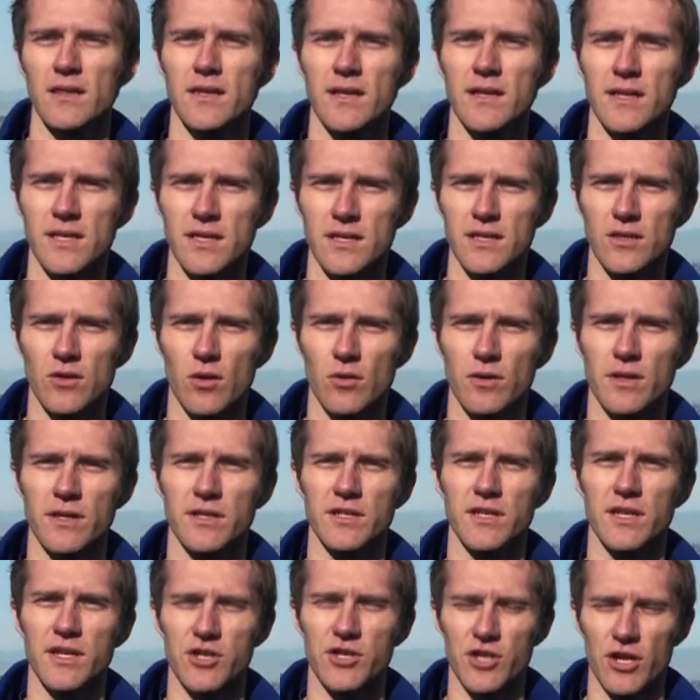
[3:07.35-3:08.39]
This is known
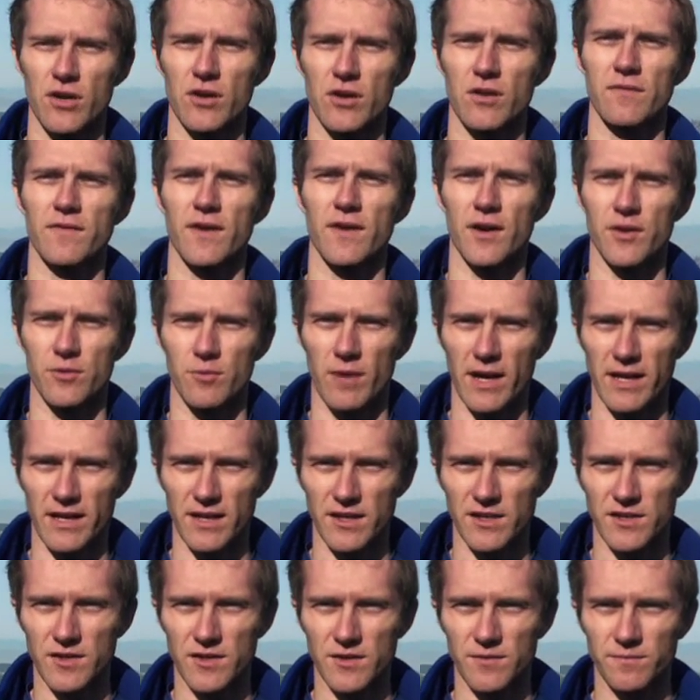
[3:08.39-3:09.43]
as degenerative
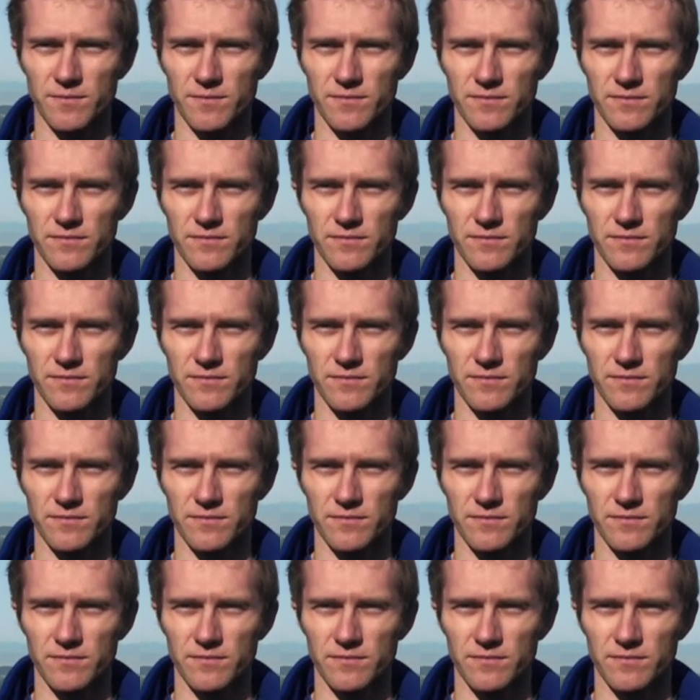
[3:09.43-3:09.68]
arthritis.